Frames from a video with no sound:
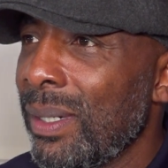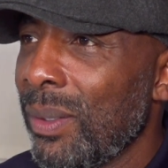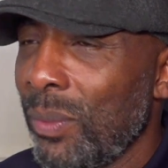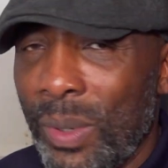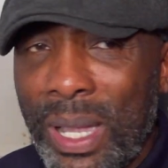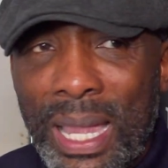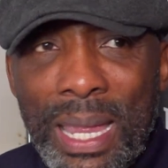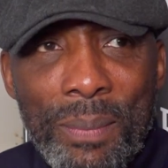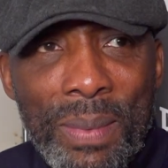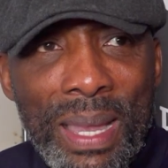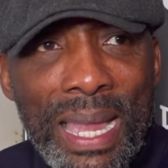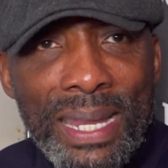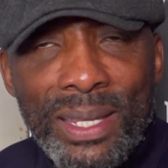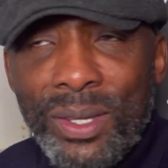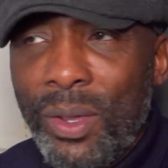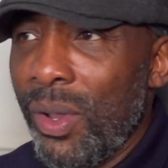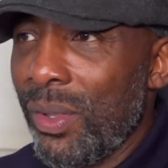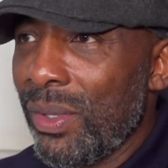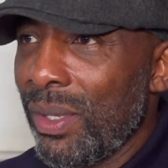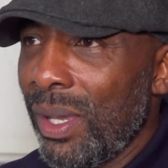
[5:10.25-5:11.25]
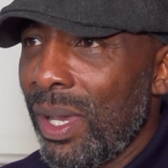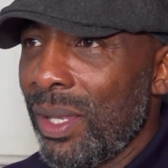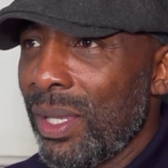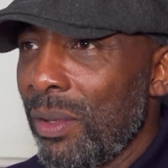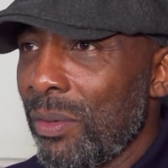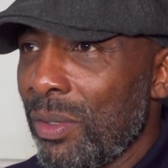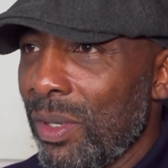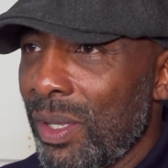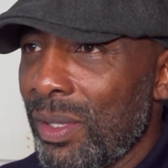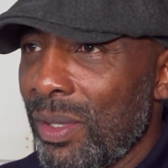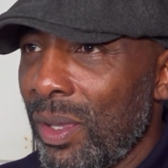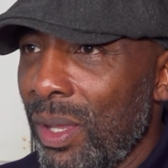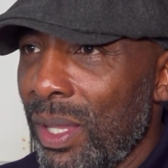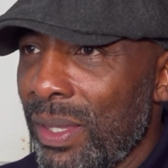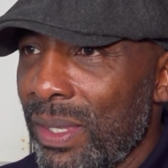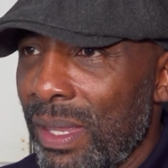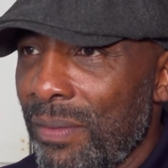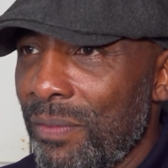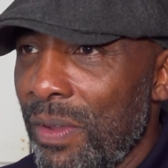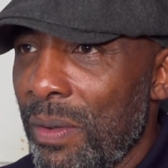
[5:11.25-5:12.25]
Why am I not on
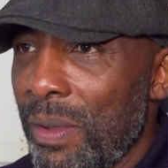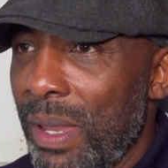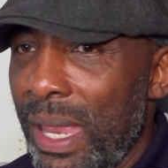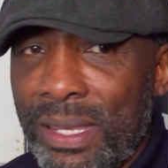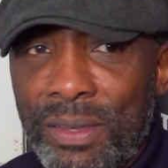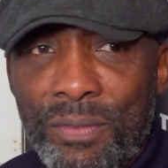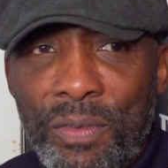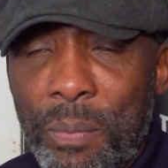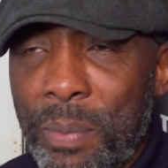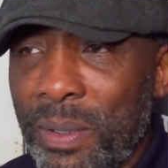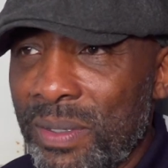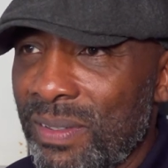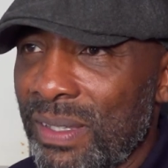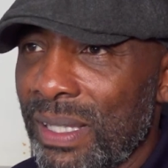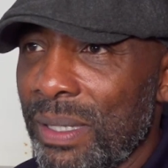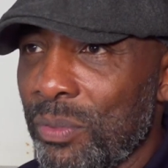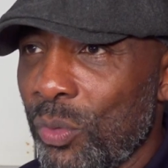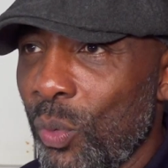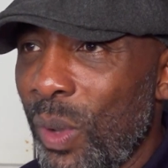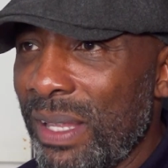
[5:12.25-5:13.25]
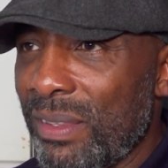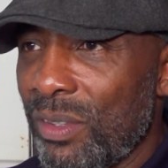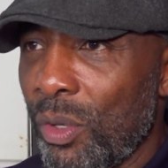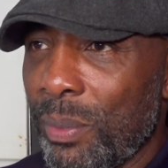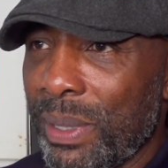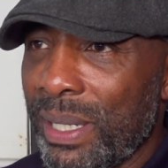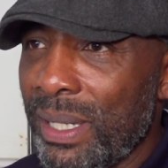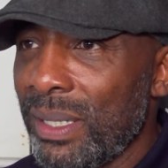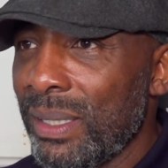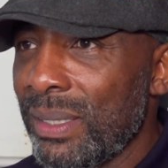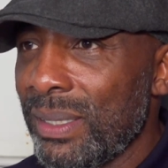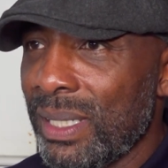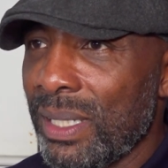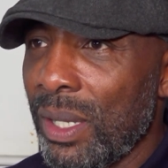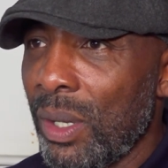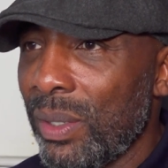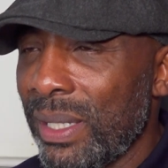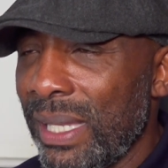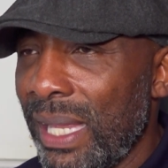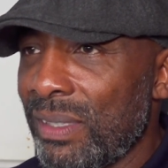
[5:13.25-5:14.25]
the end of everybody's lips? Why is nobody, you
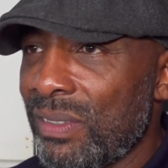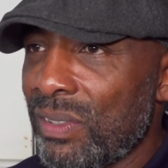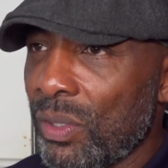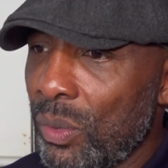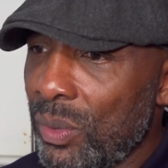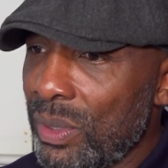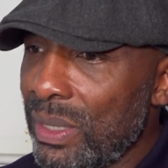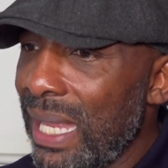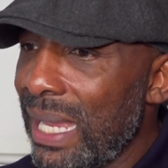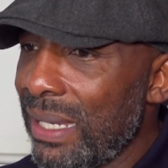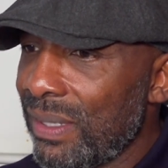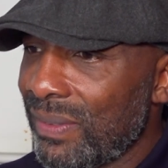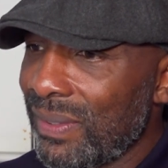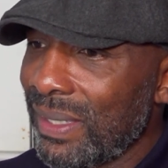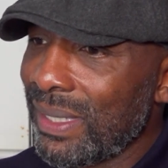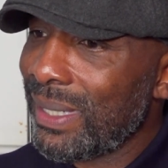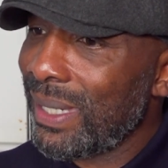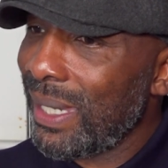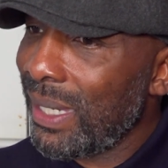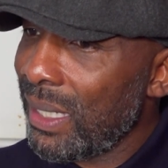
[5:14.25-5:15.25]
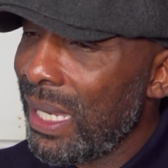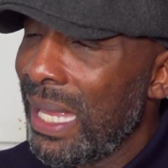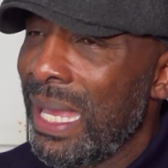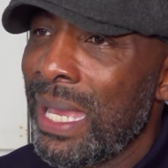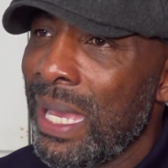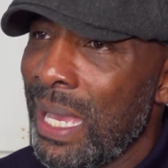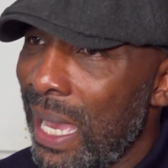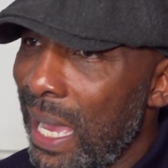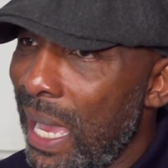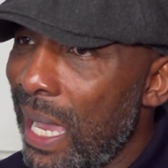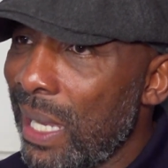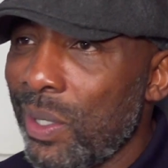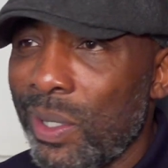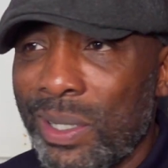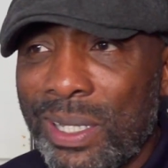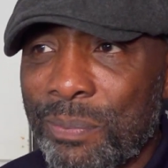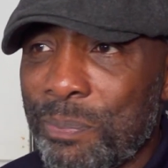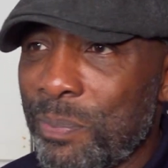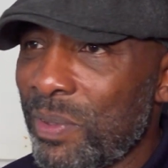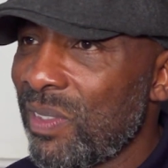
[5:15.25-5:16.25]
know? And so now he's thinking, I got
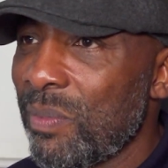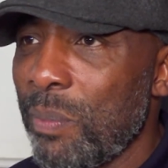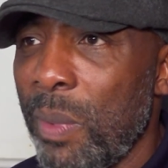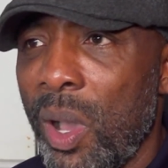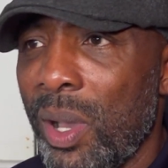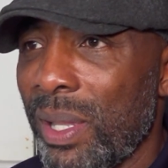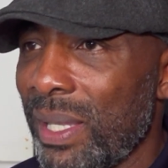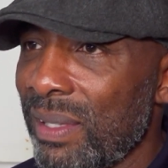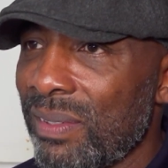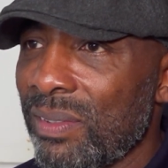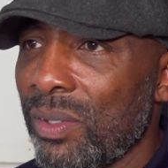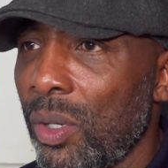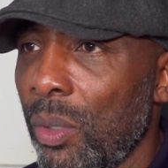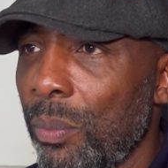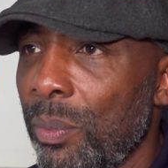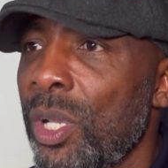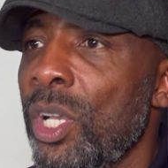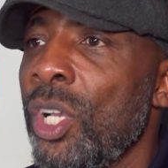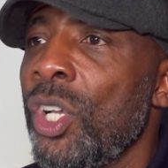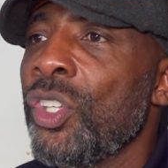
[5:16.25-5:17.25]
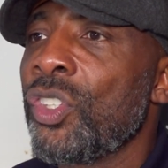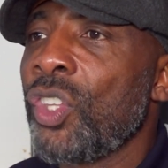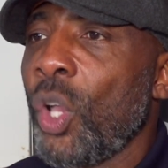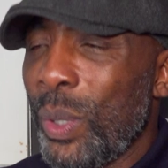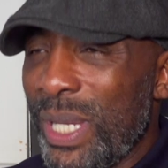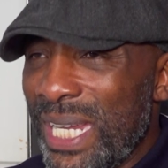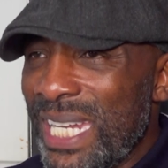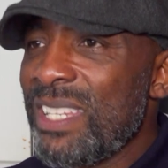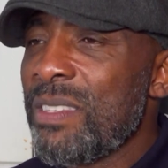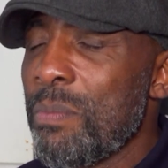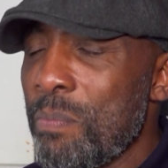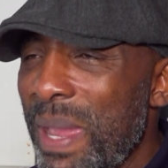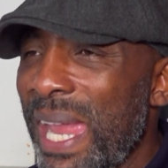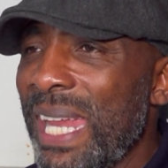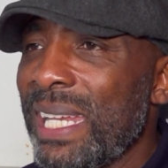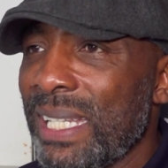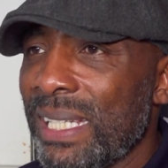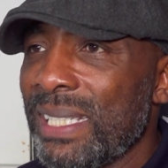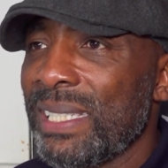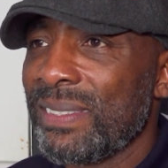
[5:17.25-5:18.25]
to smarten this up. So he's
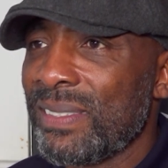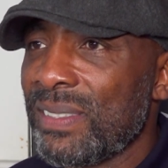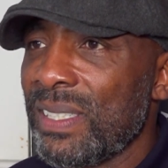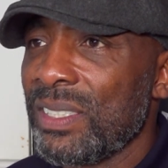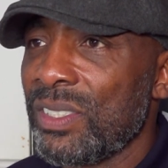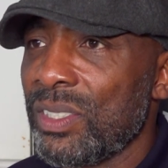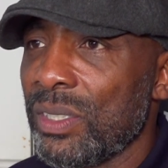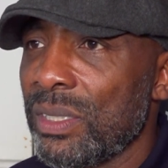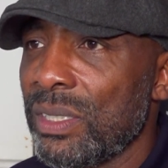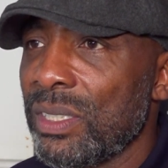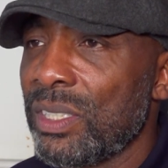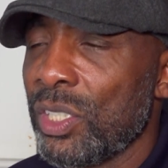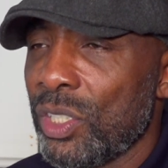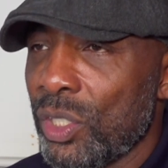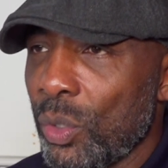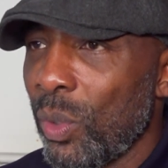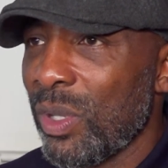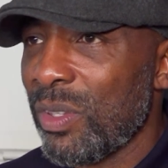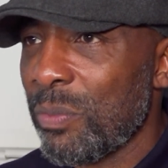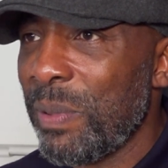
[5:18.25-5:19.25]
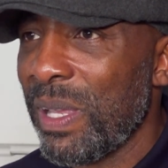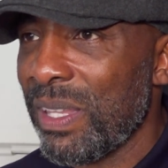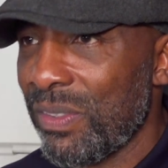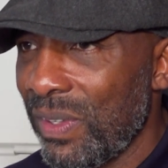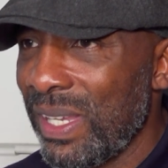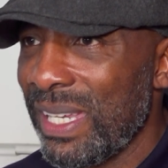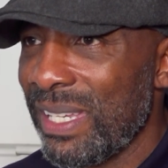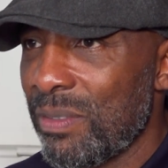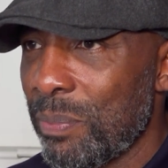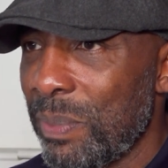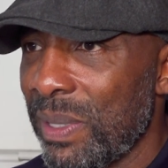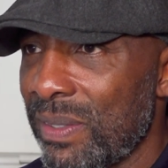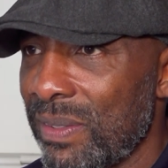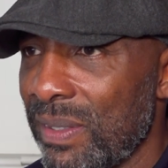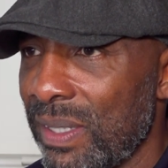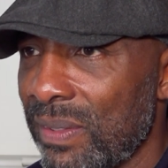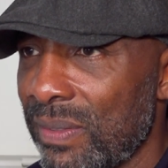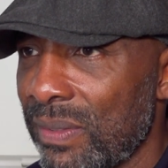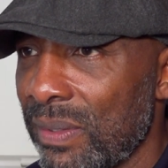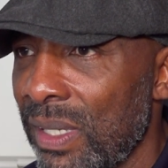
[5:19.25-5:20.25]
made a decision to do what's best for his
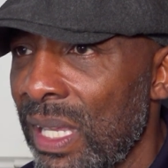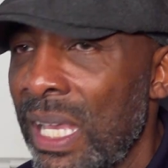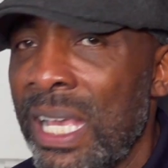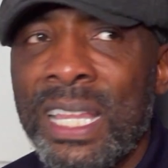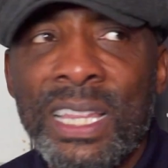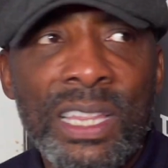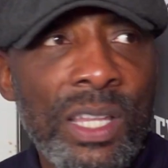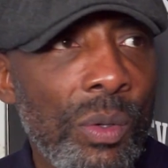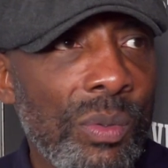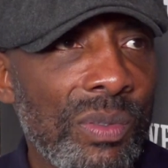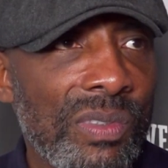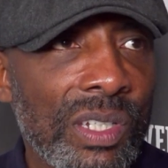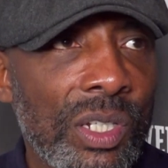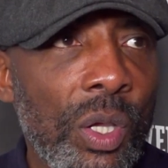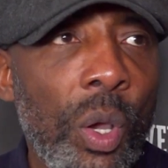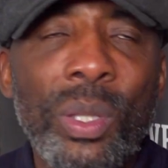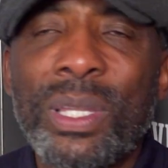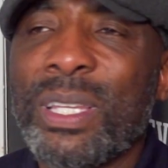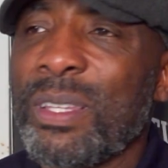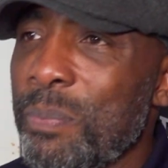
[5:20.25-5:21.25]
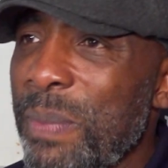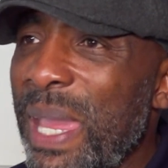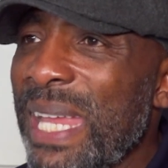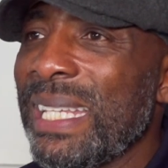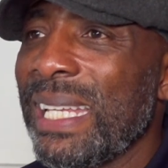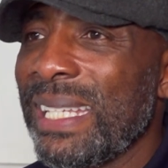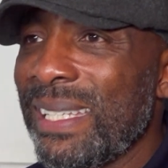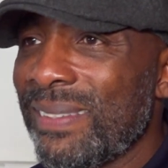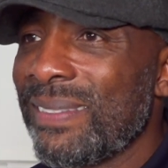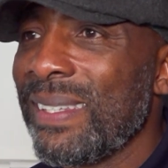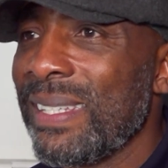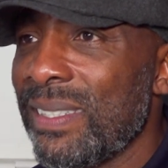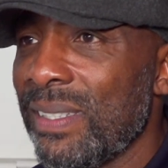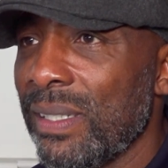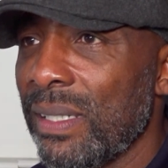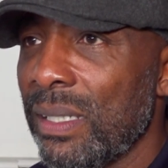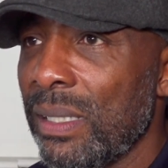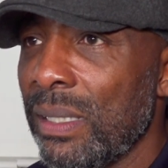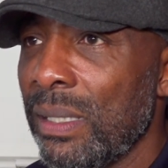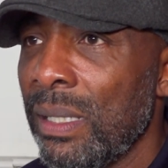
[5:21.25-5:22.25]
business. Lawrence Okolie's made a
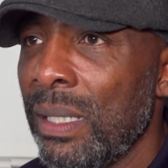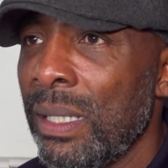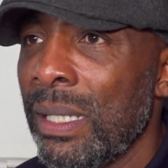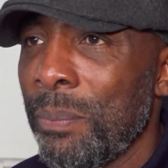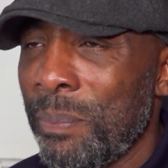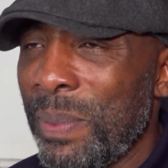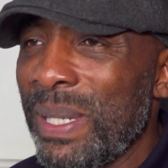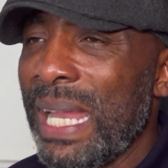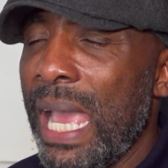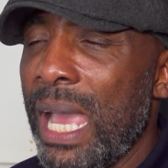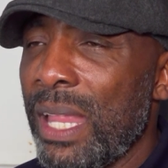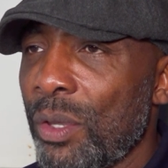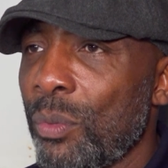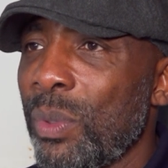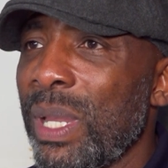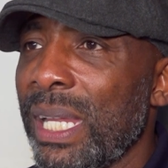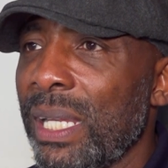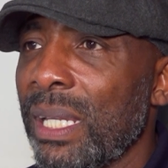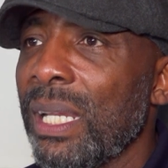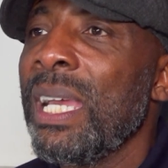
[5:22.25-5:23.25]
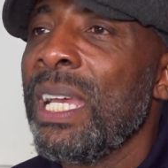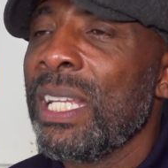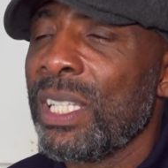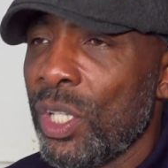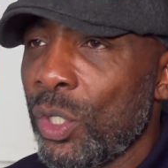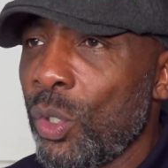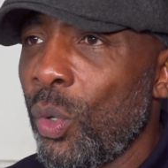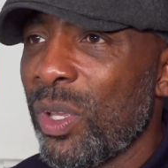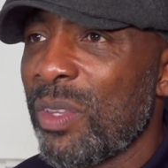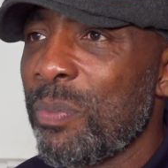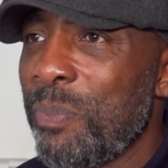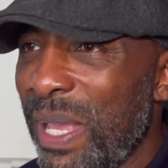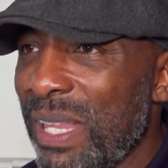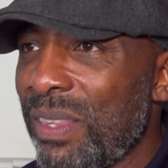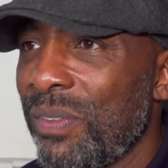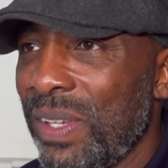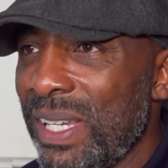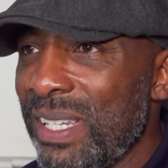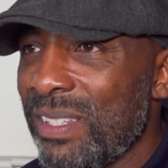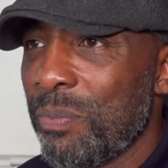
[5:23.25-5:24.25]
decision, being out of the ring, to do what's
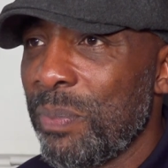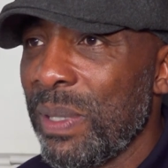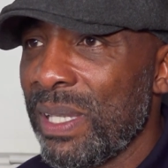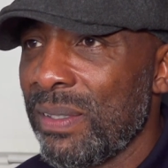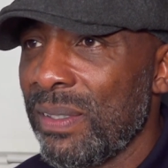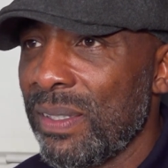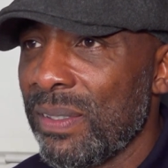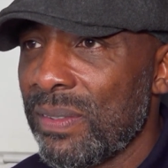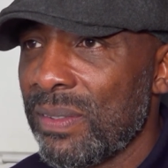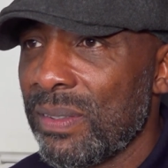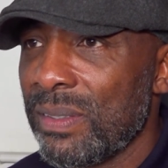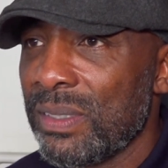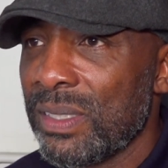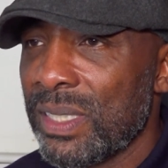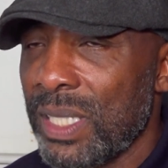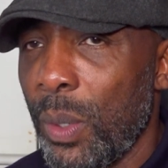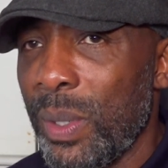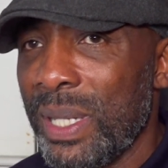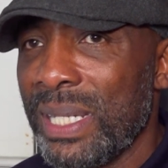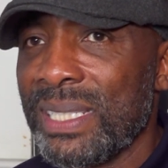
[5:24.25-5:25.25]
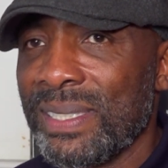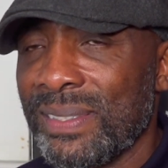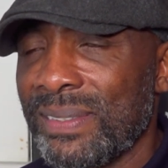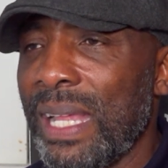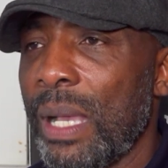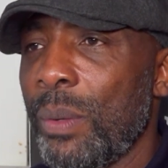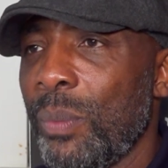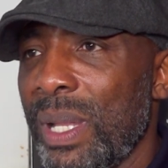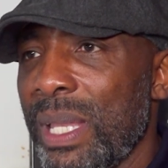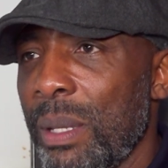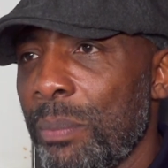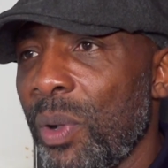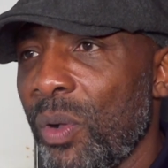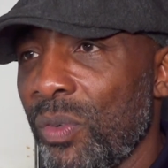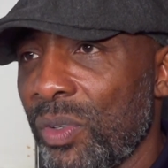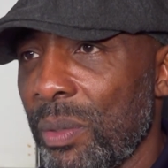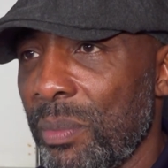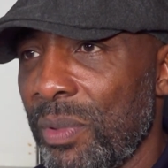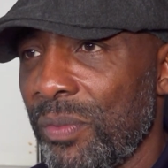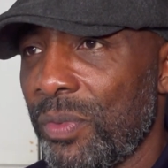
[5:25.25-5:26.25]
best for his business. So I understand where they're
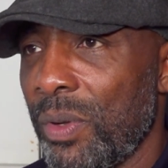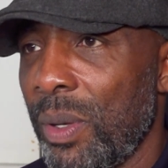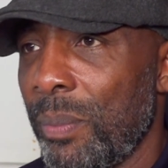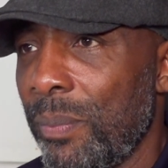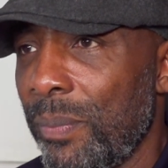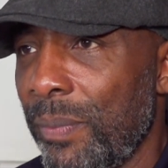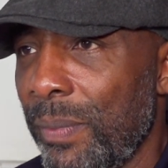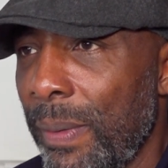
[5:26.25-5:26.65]
both coming from.